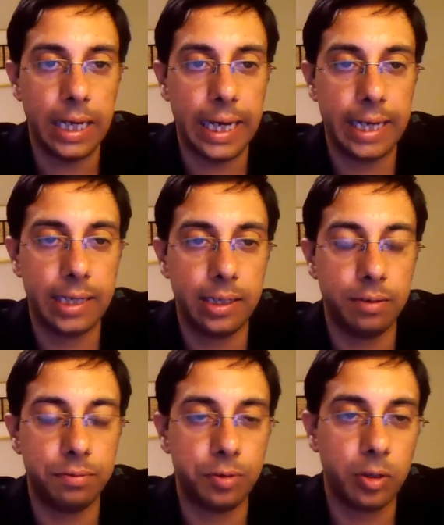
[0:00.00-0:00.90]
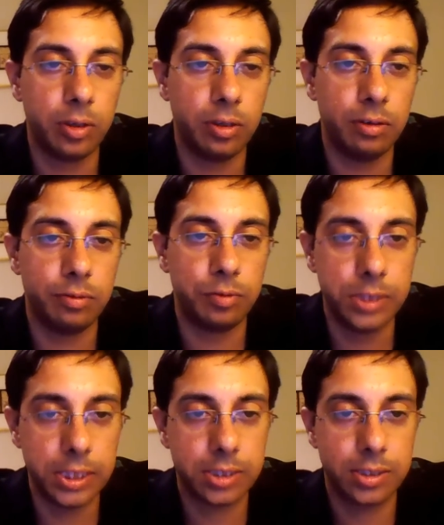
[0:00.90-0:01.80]
And for
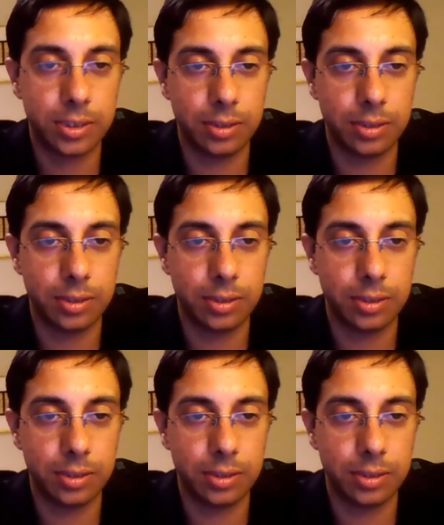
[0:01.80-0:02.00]
just